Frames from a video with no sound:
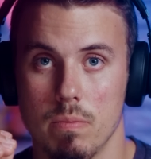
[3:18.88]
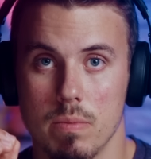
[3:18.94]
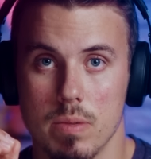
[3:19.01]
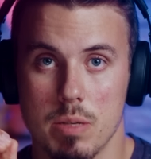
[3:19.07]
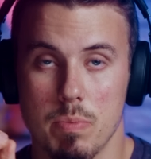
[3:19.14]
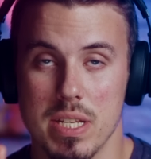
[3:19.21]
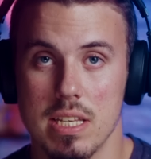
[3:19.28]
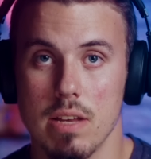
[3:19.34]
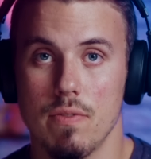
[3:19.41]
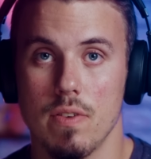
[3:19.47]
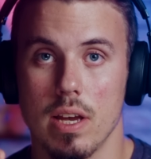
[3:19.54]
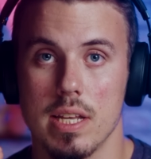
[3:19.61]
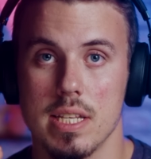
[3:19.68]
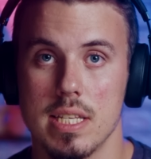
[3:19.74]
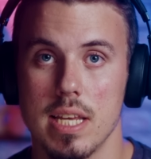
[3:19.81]

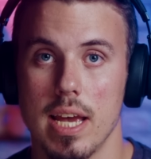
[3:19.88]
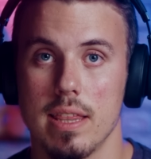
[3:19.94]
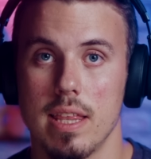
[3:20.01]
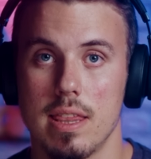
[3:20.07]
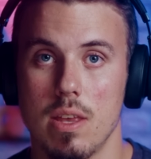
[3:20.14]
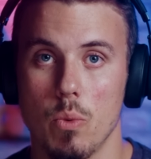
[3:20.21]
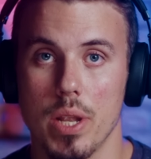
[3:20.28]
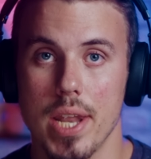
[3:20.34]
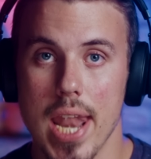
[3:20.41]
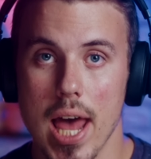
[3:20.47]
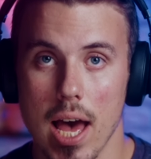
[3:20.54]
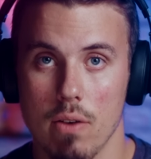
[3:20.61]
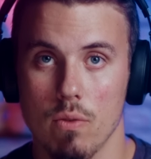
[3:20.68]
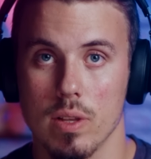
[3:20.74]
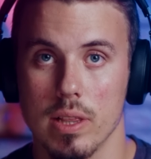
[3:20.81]
specific in saying that they will
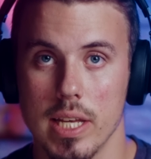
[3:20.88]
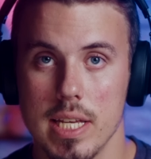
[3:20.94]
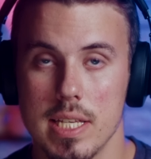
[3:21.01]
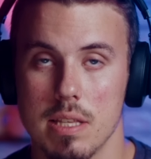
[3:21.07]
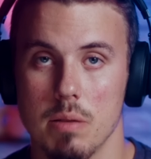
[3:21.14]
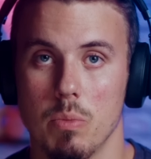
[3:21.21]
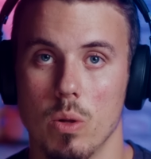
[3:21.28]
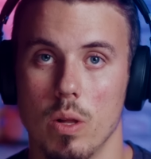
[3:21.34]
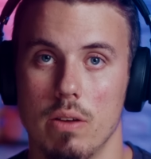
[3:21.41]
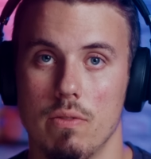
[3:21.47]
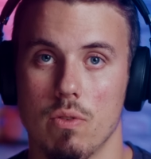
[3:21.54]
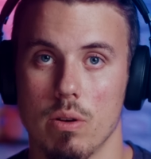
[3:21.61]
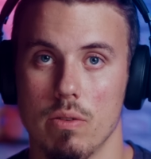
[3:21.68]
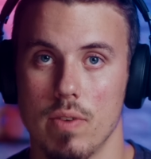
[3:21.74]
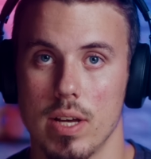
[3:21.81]
not release the bullet
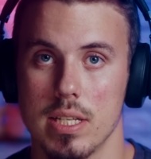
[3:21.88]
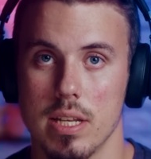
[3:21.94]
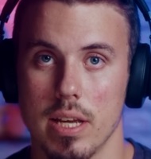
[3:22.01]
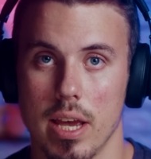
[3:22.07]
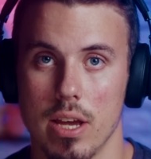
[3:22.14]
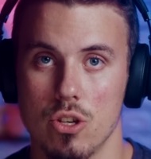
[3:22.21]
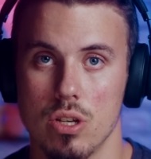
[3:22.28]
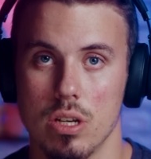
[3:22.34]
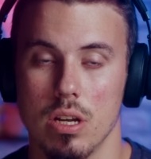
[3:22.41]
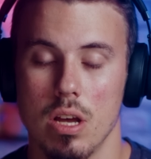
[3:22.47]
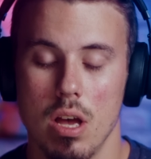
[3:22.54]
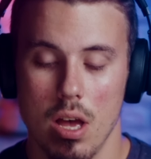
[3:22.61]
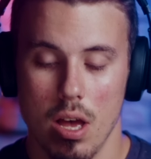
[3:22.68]
for investigation